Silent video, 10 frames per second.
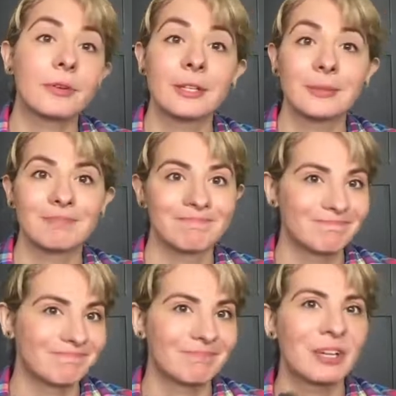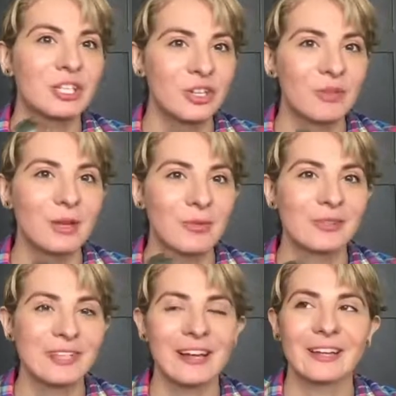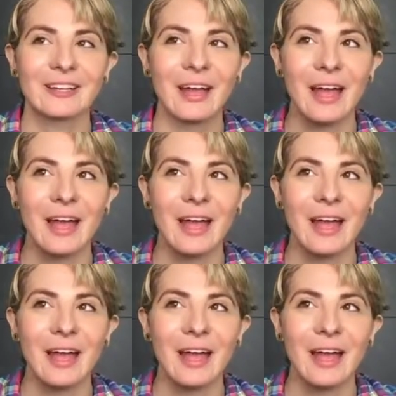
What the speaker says: 13. But it took me a second.